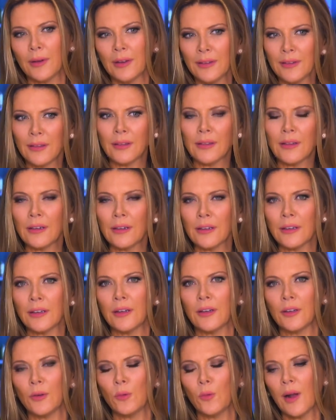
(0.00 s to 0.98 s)
but it's a little, you
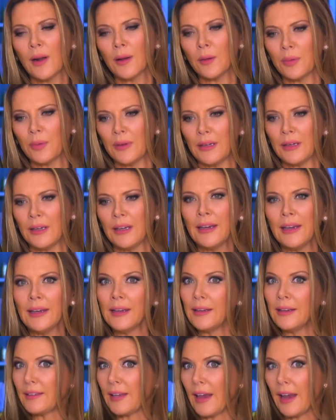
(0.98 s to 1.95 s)
know, you want to be
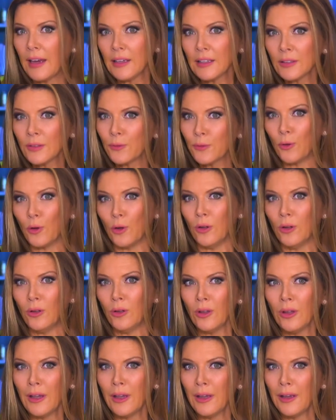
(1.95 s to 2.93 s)

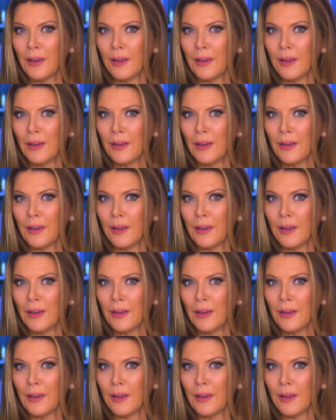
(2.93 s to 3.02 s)
tasteful.